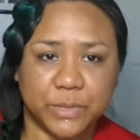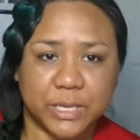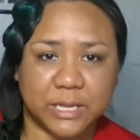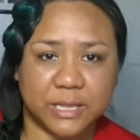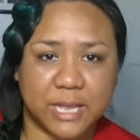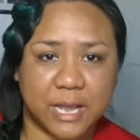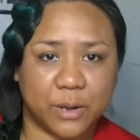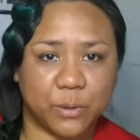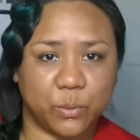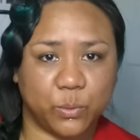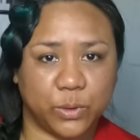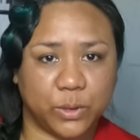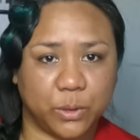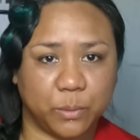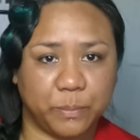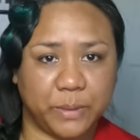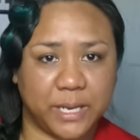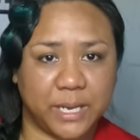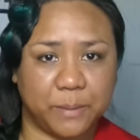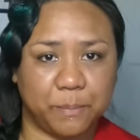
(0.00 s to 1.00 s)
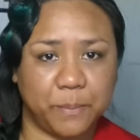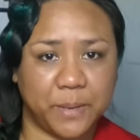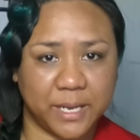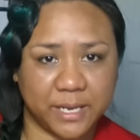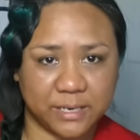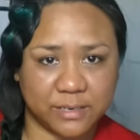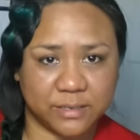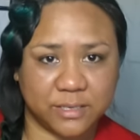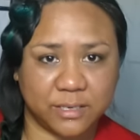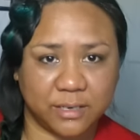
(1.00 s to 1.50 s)
that will be
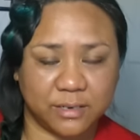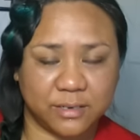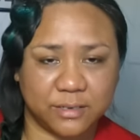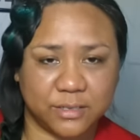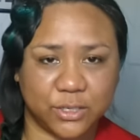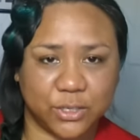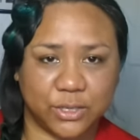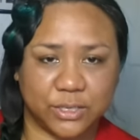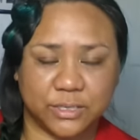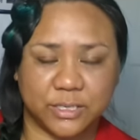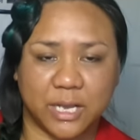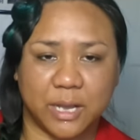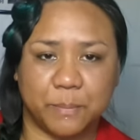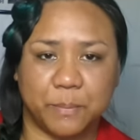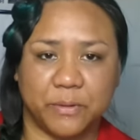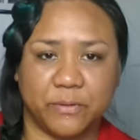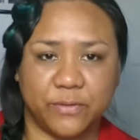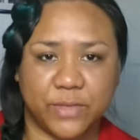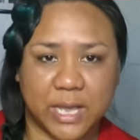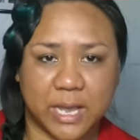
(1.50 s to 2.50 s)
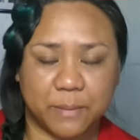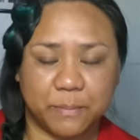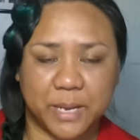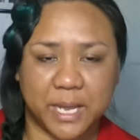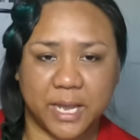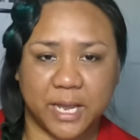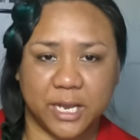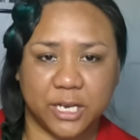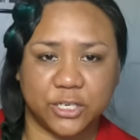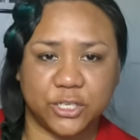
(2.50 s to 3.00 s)
pinned to the top of that
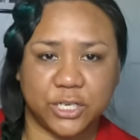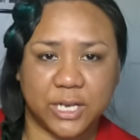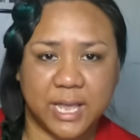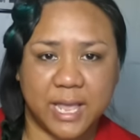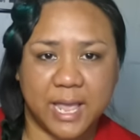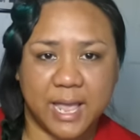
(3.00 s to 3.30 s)
page,